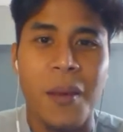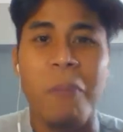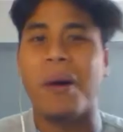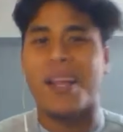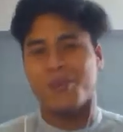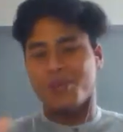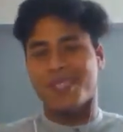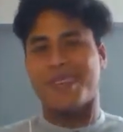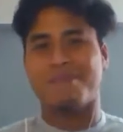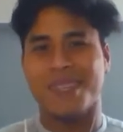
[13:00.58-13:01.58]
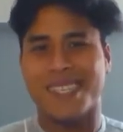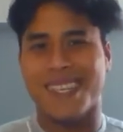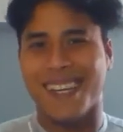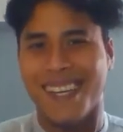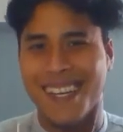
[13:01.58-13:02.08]
But those
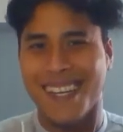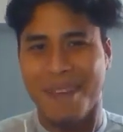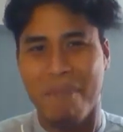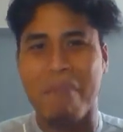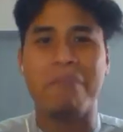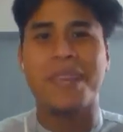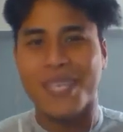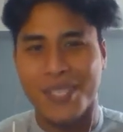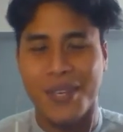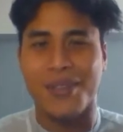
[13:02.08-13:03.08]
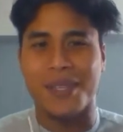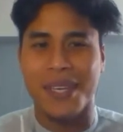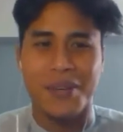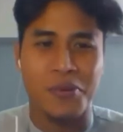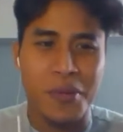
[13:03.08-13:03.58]
numbers are like minuscule
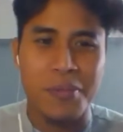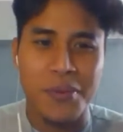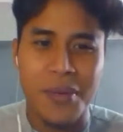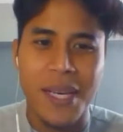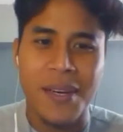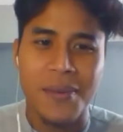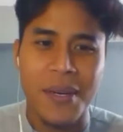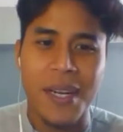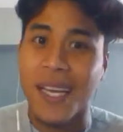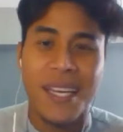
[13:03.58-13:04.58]
in crypto land, right? I